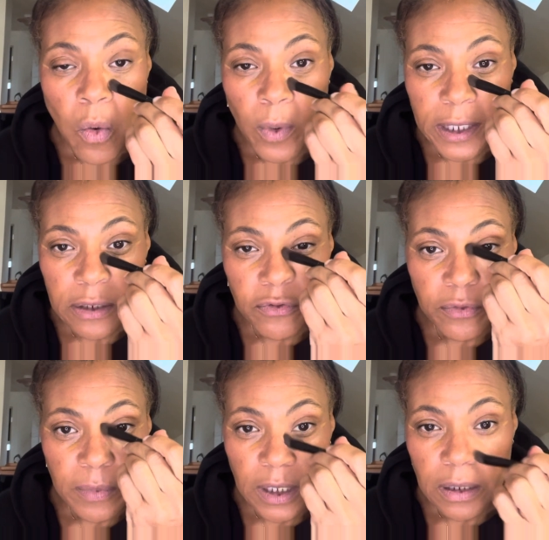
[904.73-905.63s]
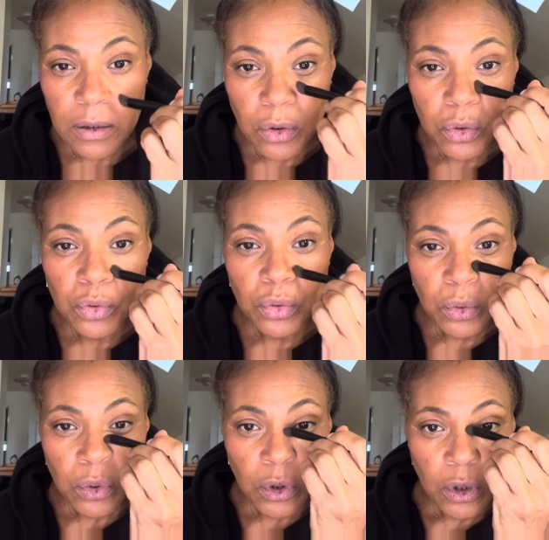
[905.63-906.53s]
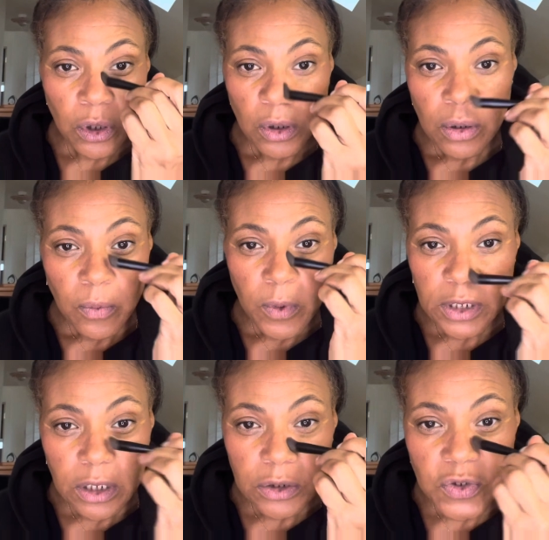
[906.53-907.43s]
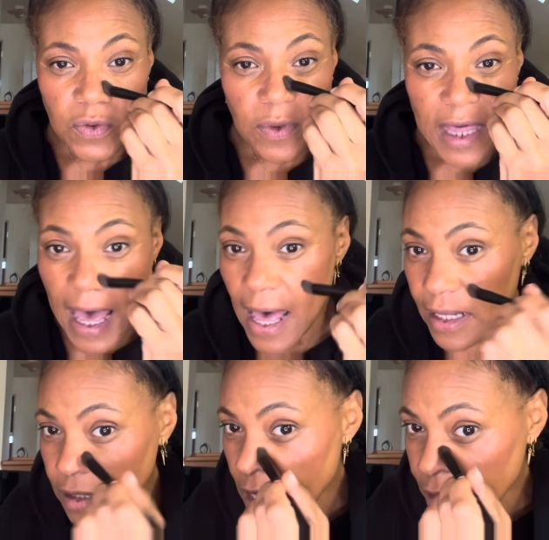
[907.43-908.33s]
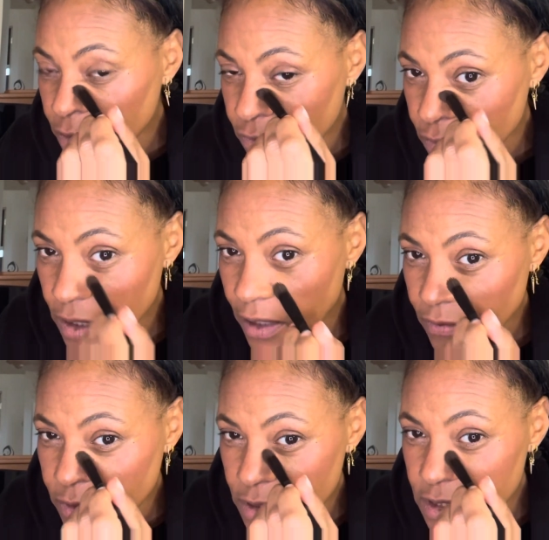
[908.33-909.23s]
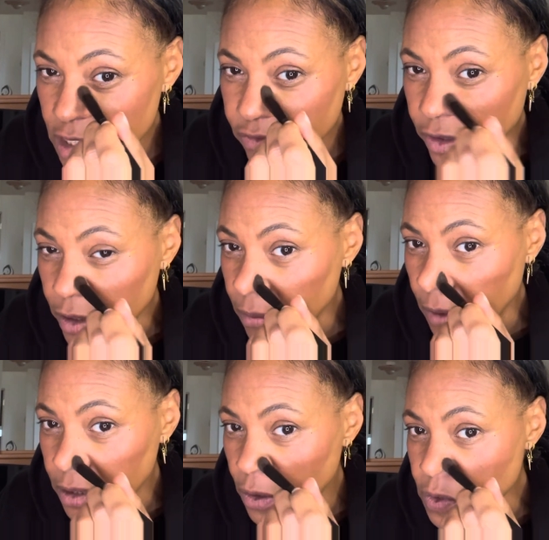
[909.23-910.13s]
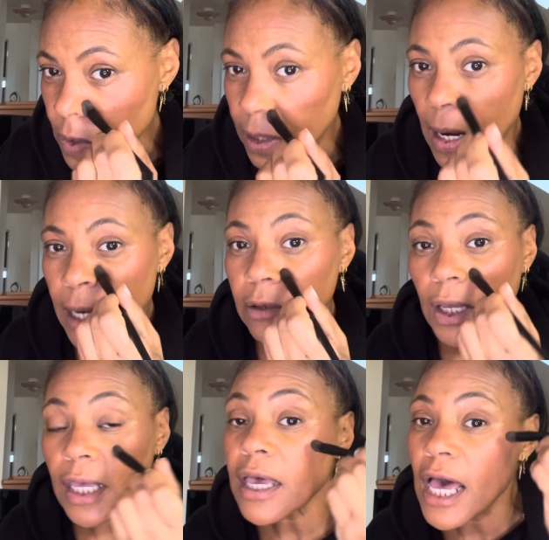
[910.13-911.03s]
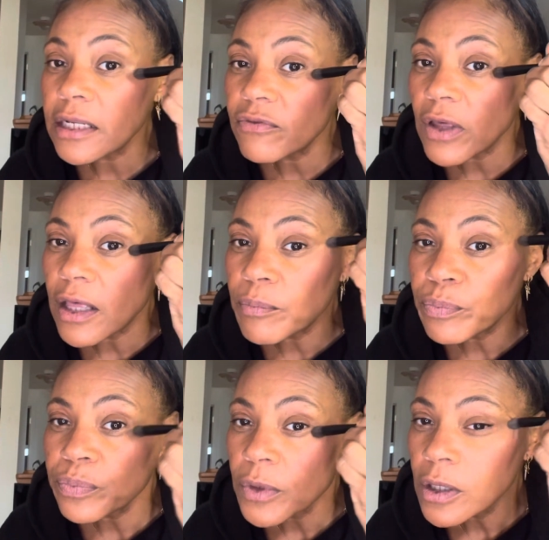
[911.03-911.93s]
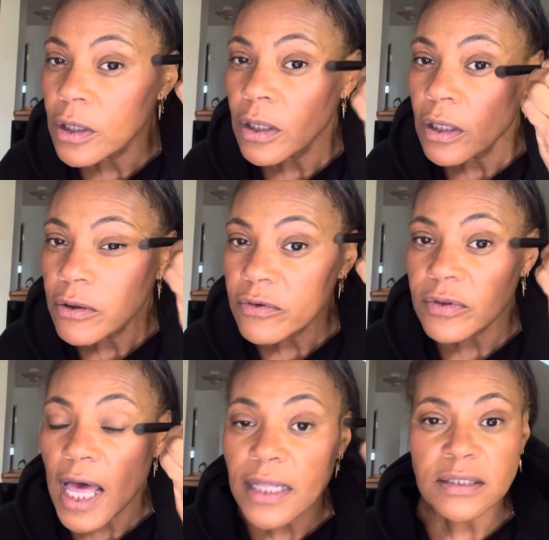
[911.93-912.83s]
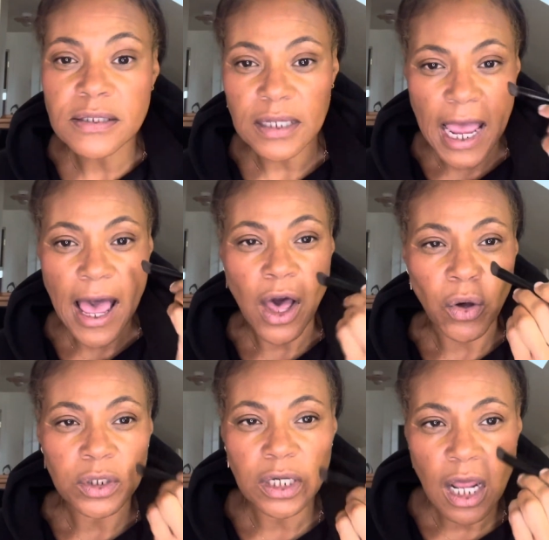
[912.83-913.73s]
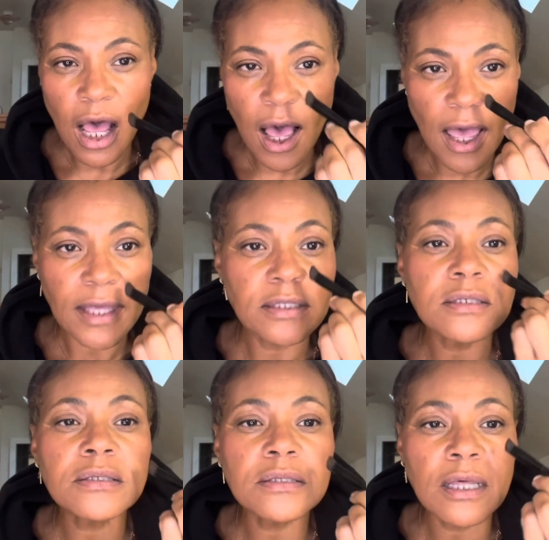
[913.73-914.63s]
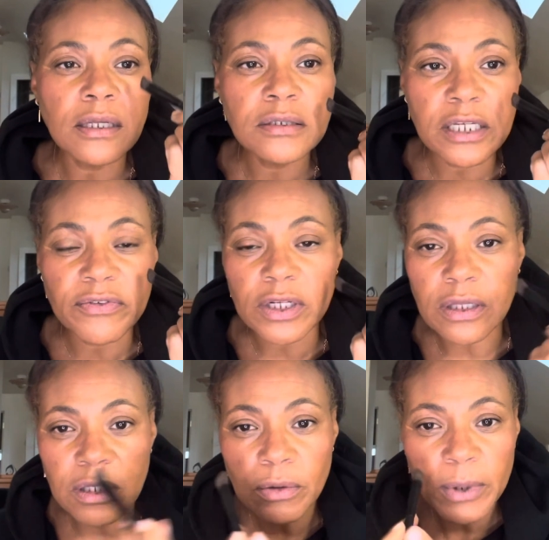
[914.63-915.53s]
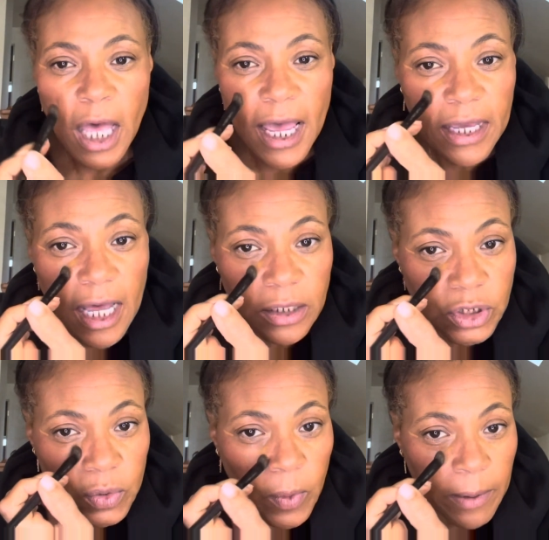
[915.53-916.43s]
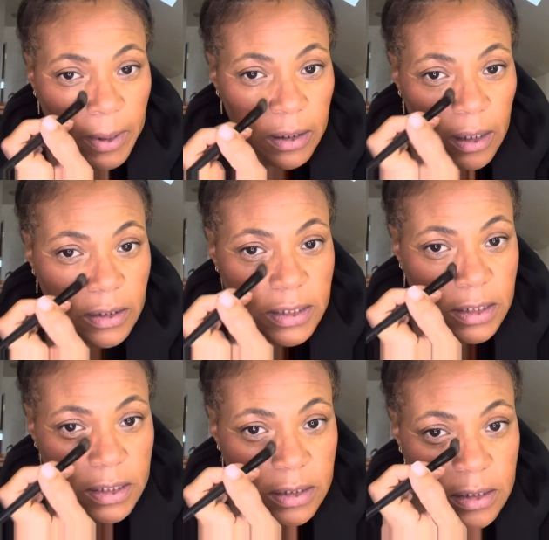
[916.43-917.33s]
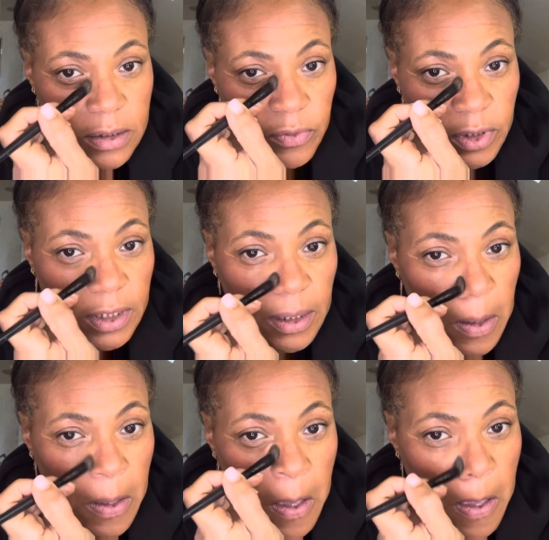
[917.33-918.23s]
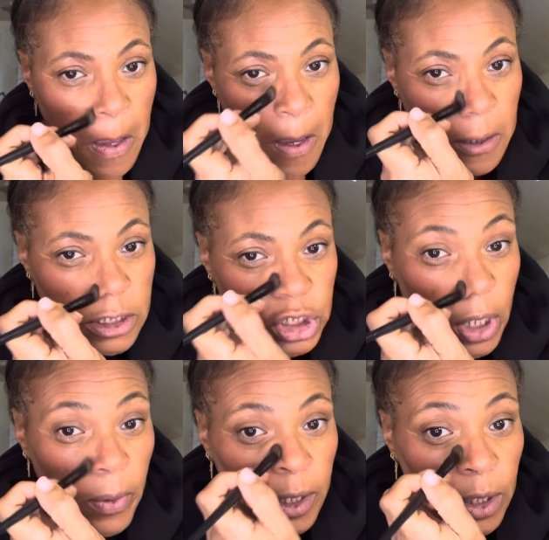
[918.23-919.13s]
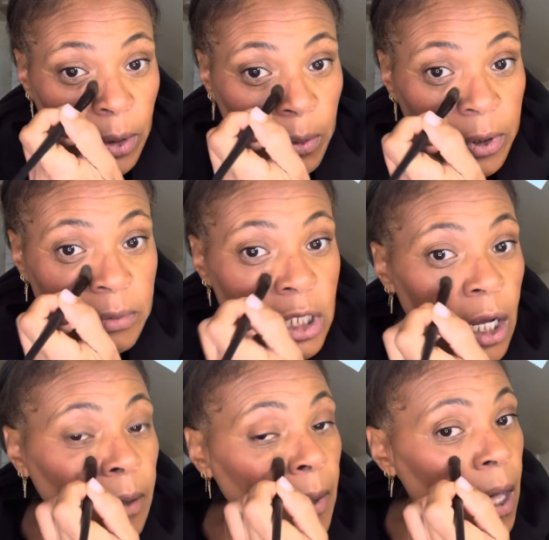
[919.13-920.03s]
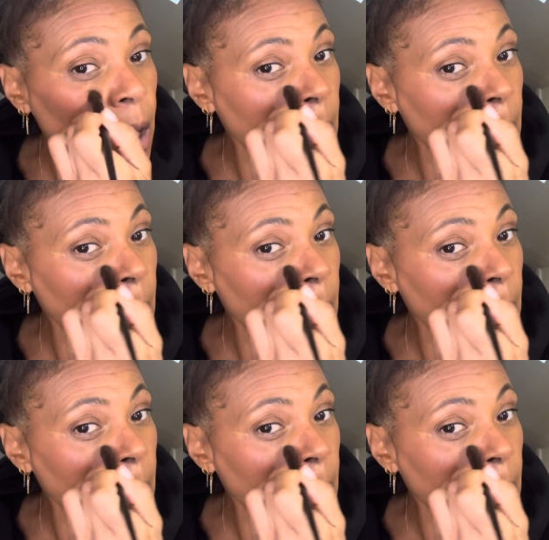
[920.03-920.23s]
waiting for me. When you do that, it kind of, I have a divot in my nose right there. Anyway, it kind of flattens it out. It hides that divot a little bit. I gotta do way better because this isn't really showing you what I'm talking about.